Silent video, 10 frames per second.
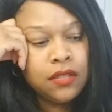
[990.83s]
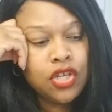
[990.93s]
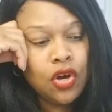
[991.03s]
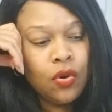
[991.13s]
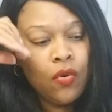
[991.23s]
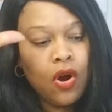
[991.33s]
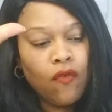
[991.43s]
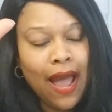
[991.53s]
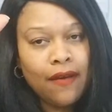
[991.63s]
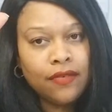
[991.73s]
so
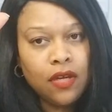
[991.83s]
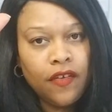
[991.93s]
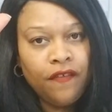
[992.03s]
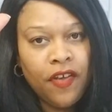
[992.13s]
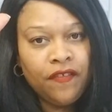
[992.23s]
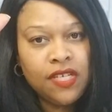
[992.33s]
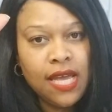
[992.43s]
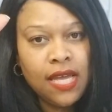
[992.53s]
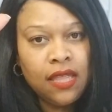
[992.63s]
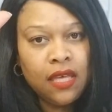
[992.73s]
arrives on the
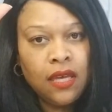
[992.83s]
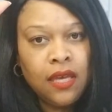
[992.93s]
15th,